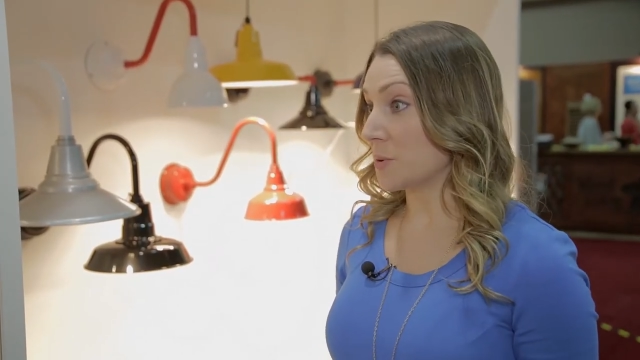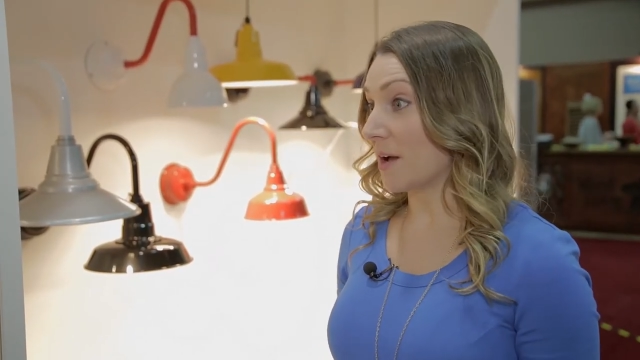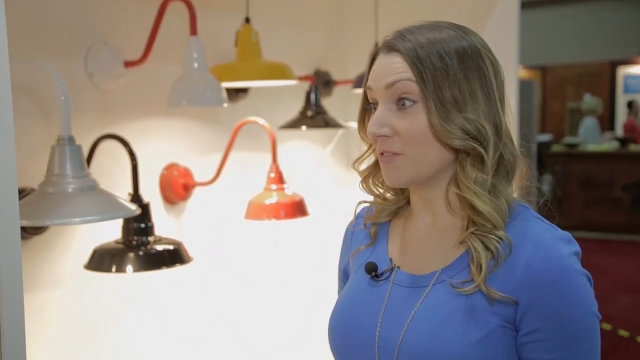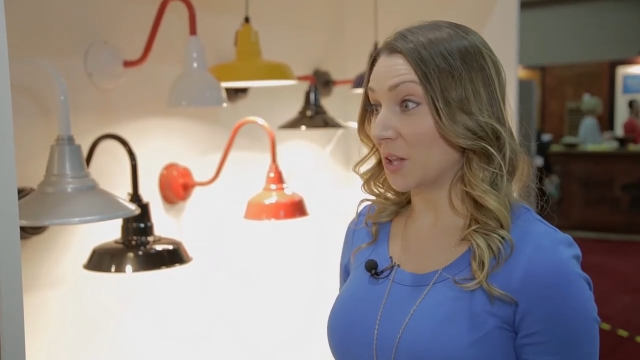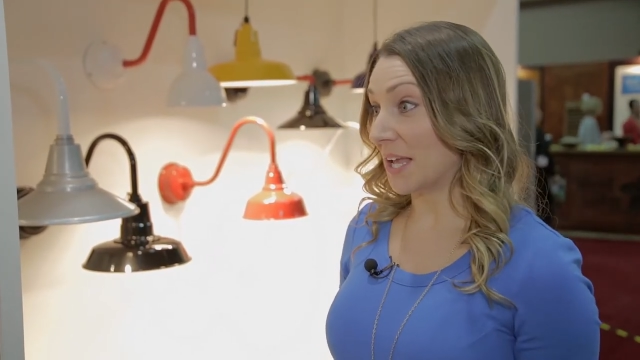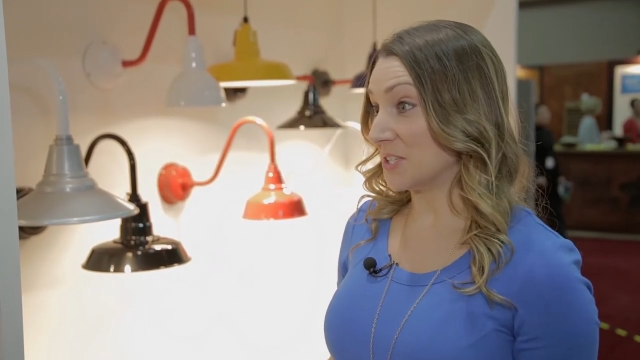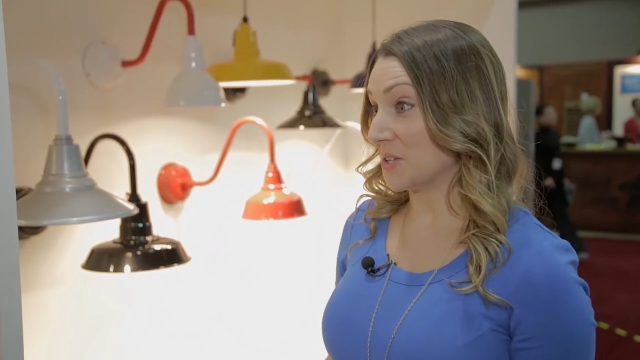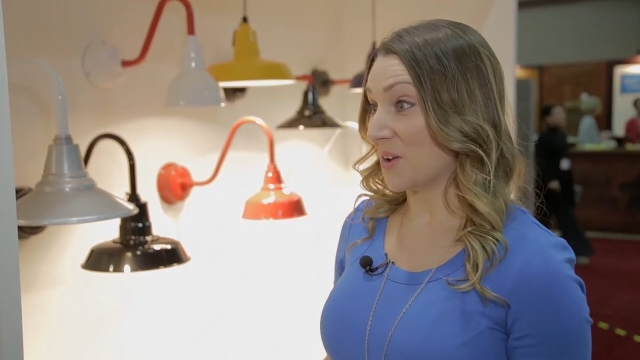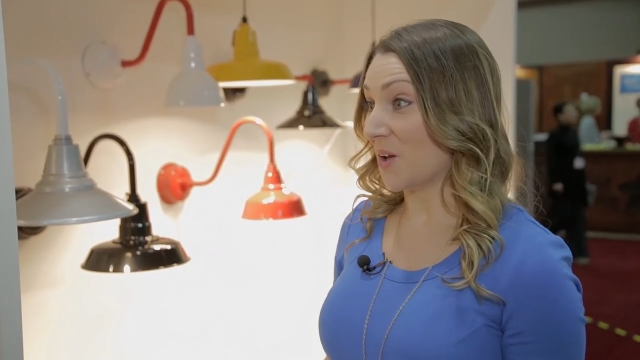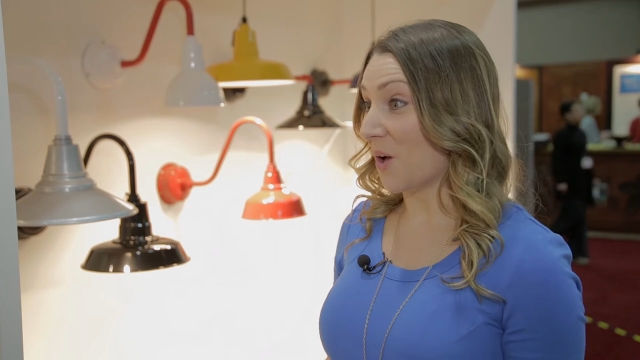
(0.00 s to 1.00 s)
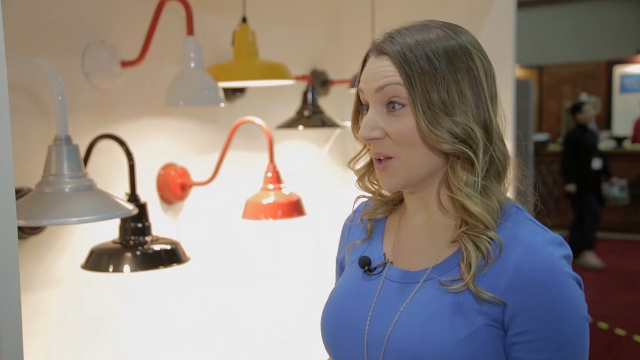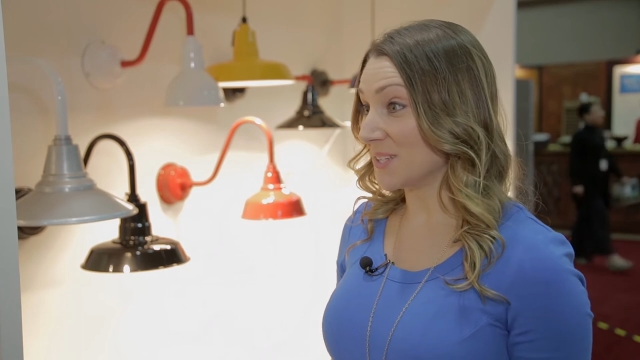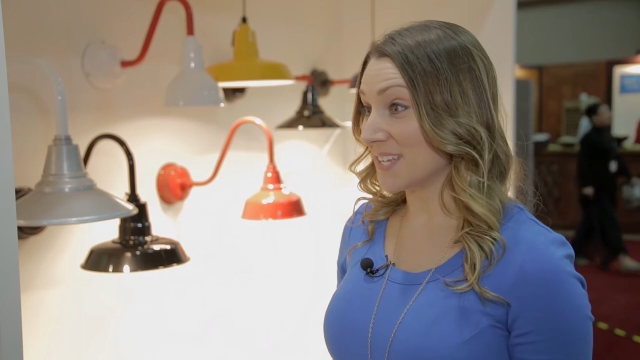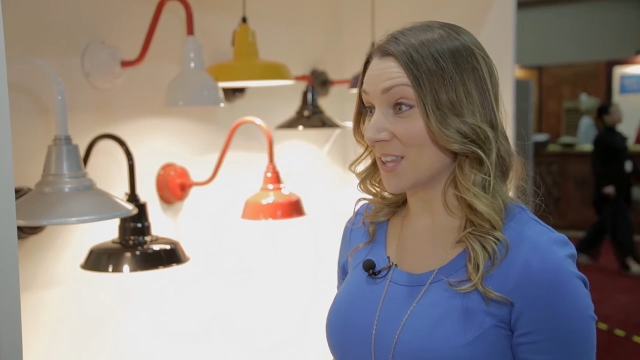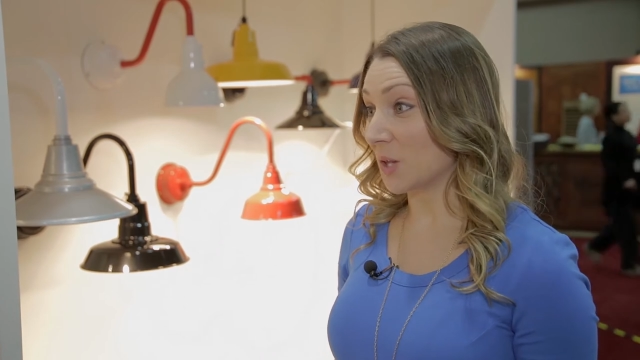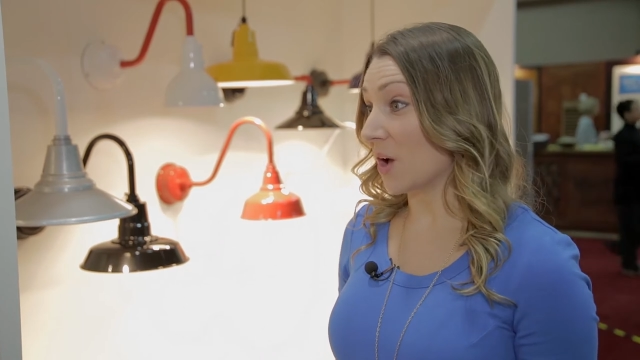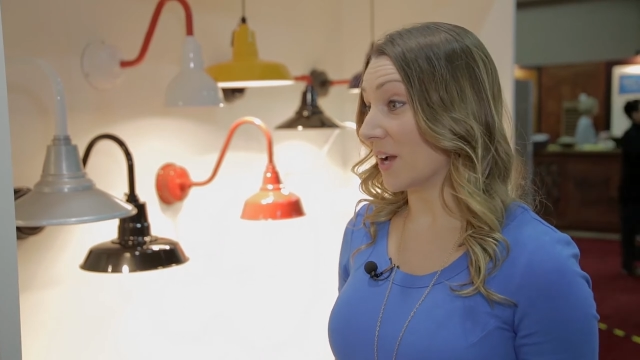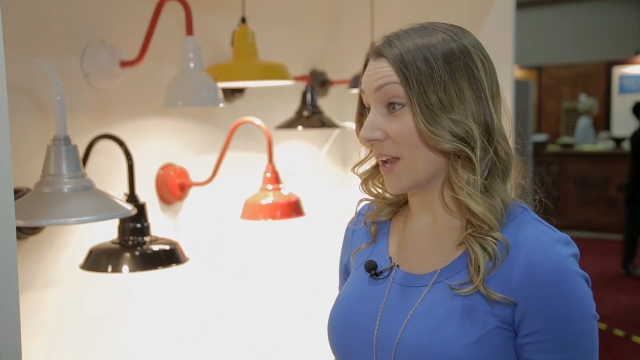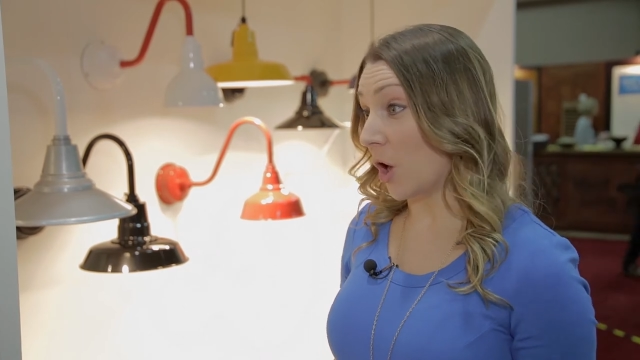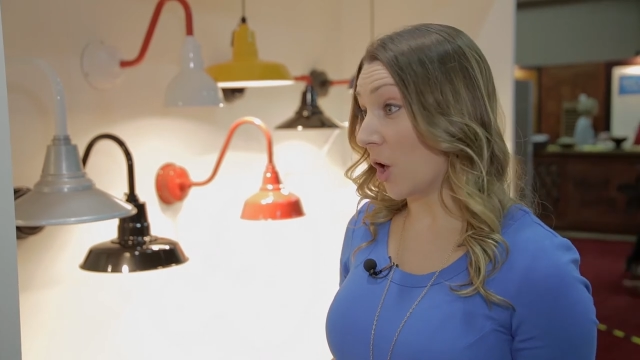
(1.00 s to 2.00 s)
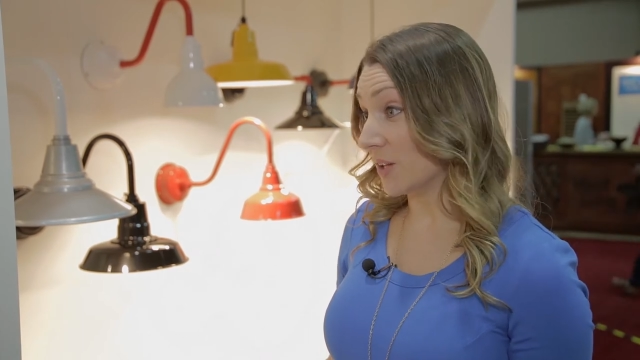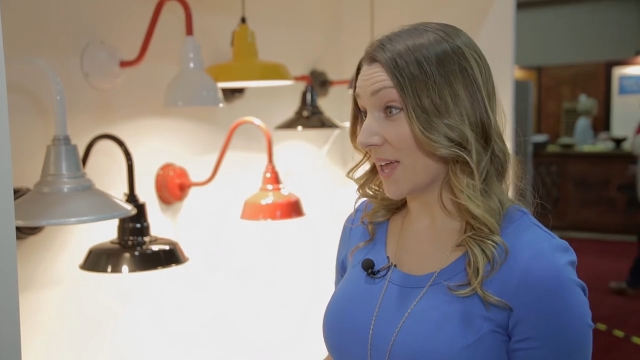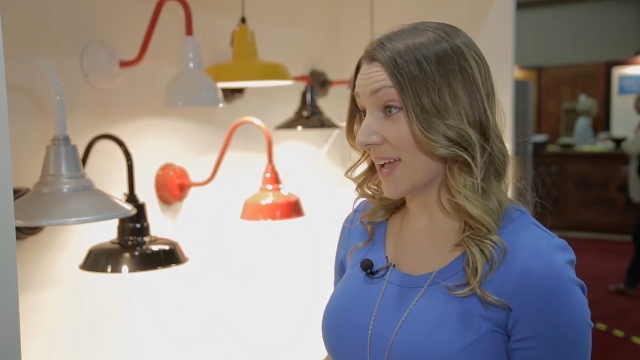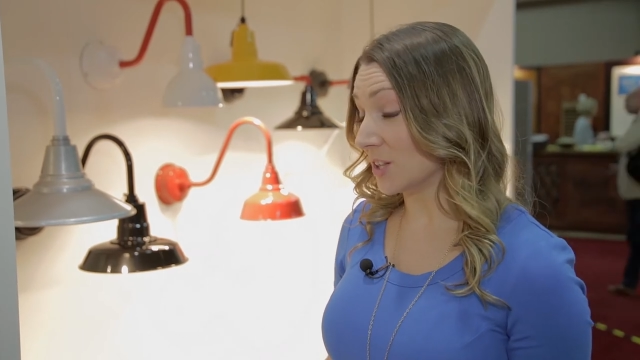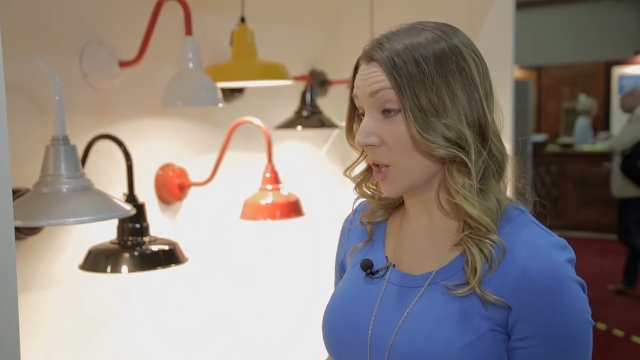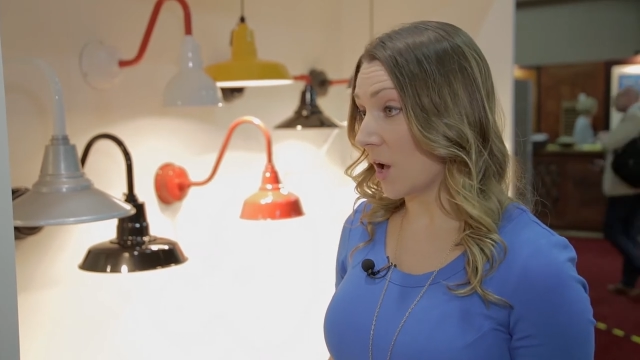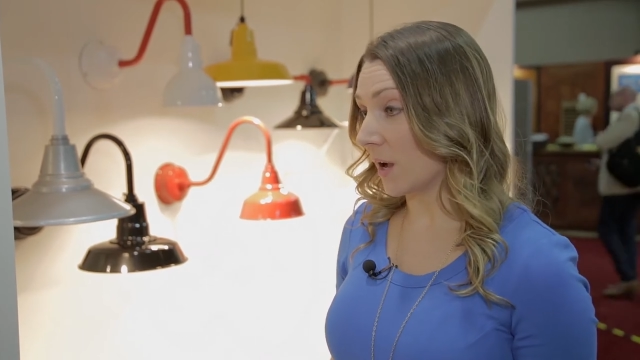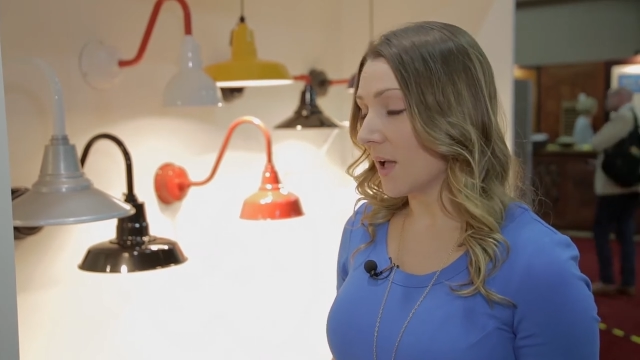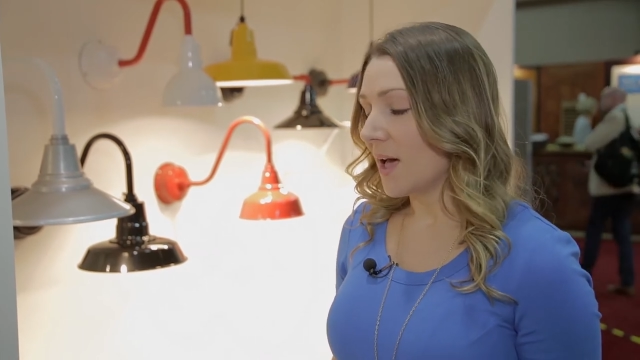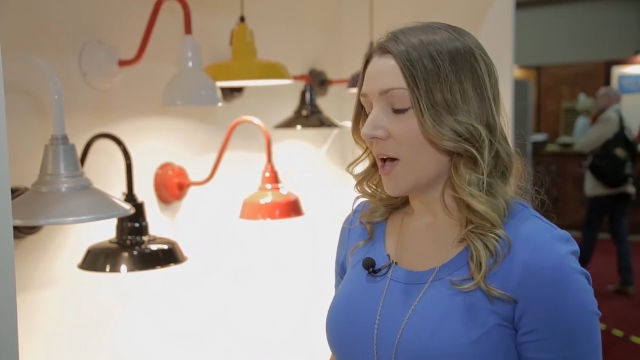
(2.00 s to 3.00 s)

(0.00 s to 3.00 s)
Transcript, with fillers: You have the lights on all day long and all night long.